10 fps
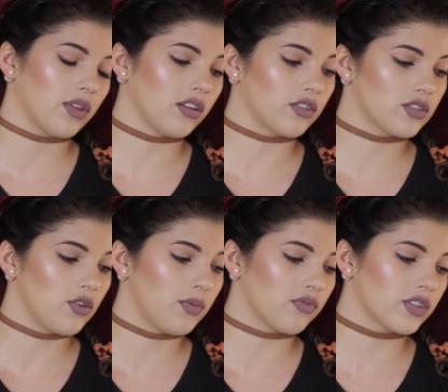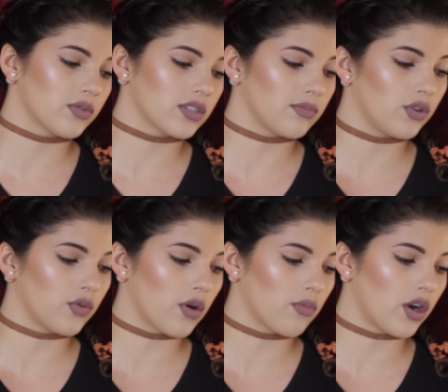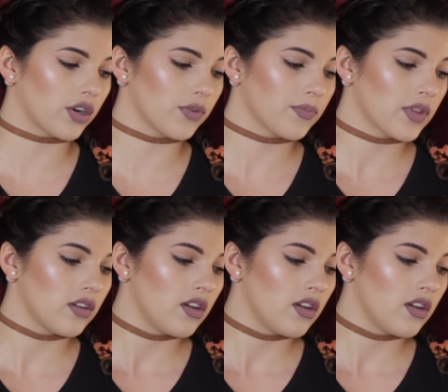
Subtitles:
with a little soap and rinsing some lukewarm water.